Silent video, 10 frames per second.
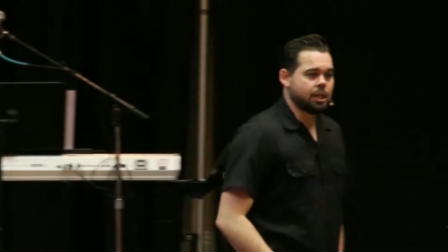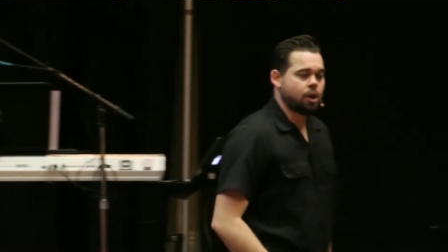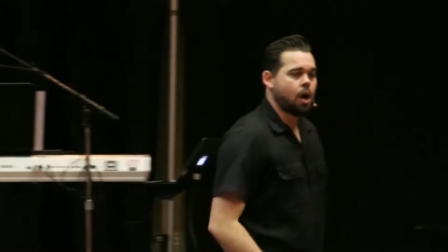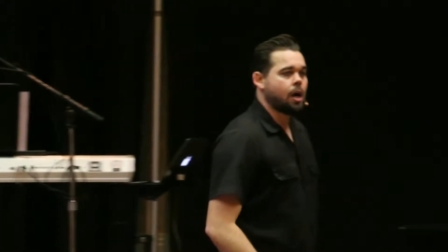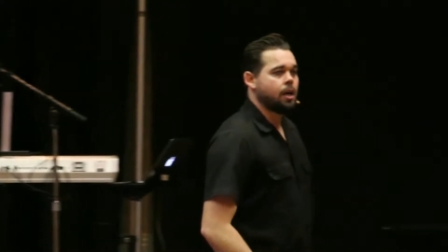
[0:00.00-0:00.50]
get
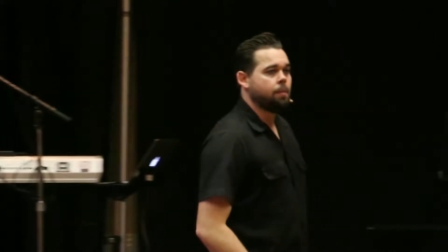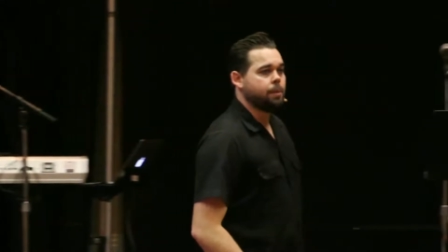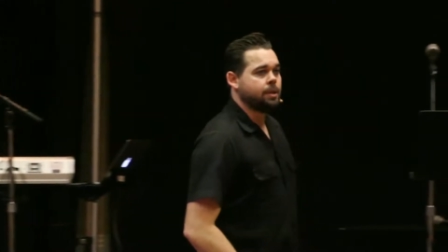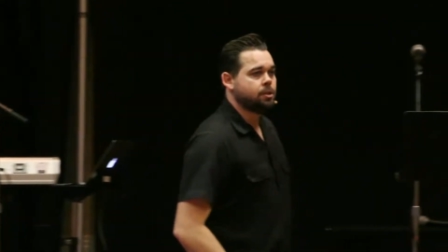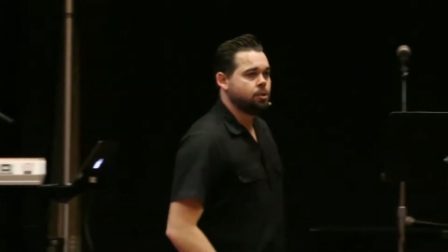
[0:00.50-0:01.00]
caught
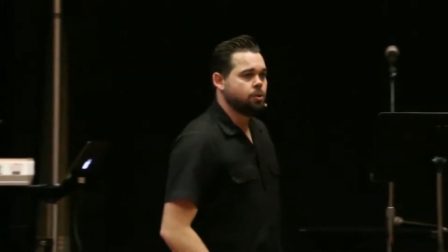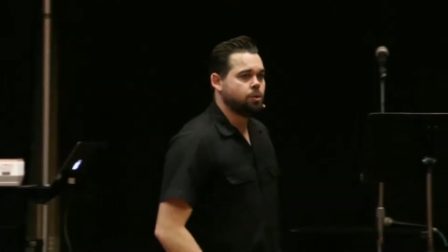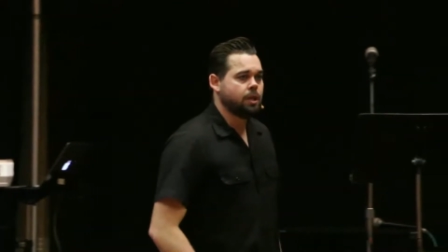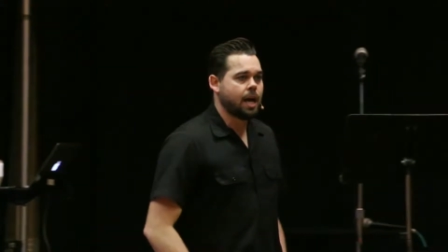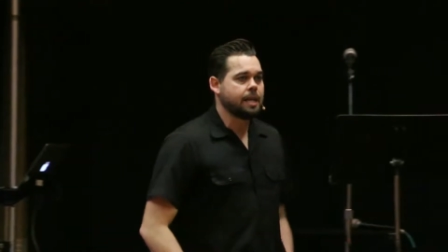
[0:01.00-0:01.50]
up
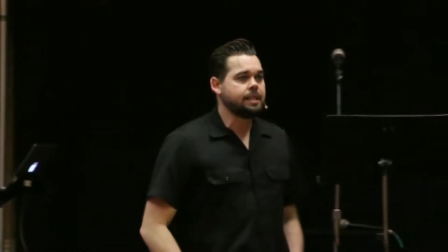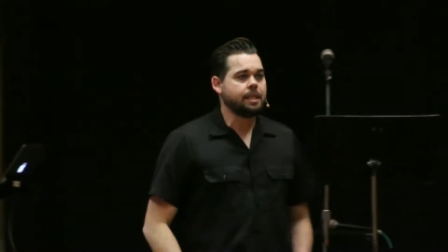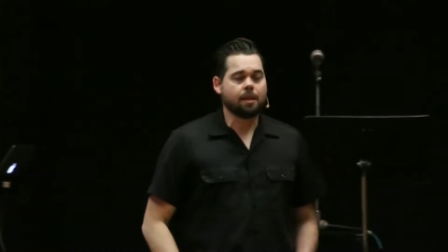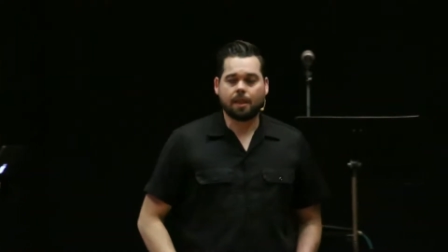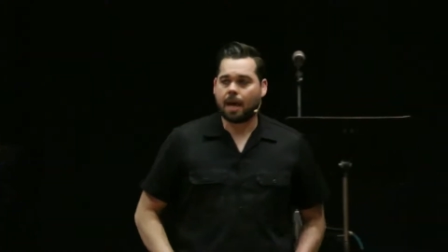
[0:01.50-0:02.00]
into the
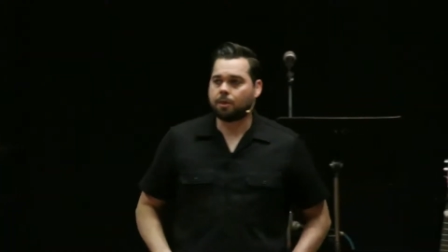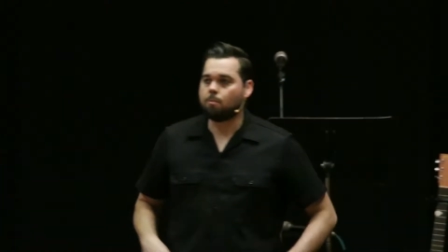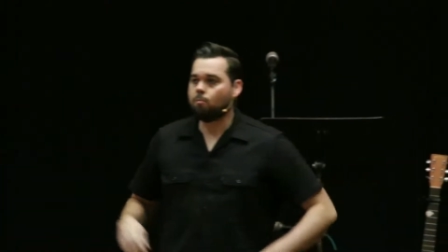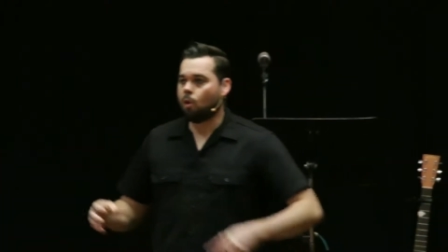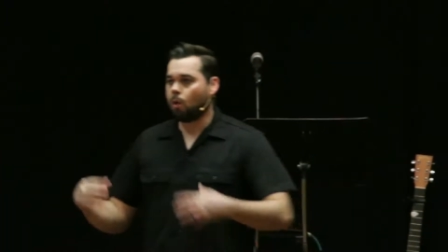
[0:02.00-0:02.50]
idea that
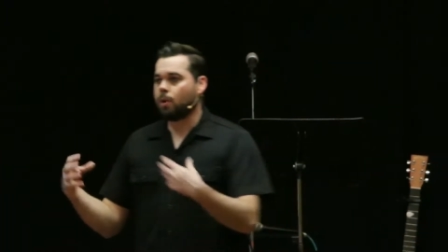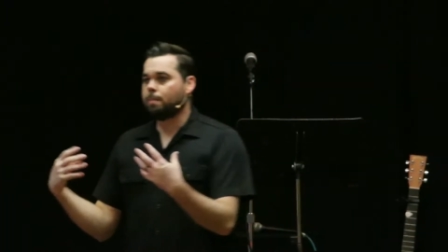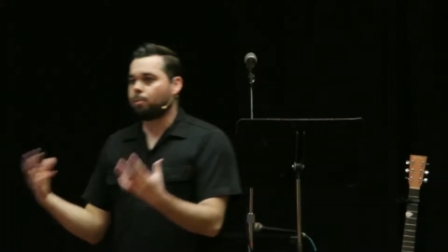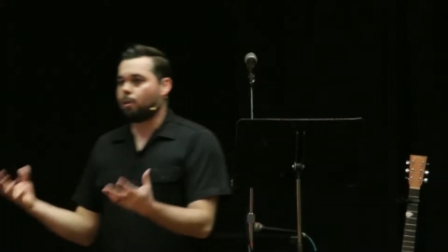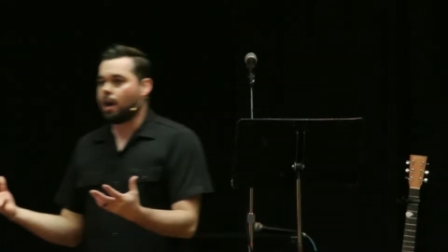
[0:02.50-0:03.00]
the more
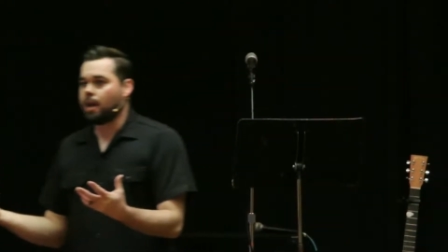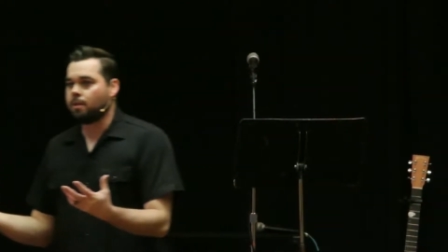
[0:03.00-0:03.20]
we pray,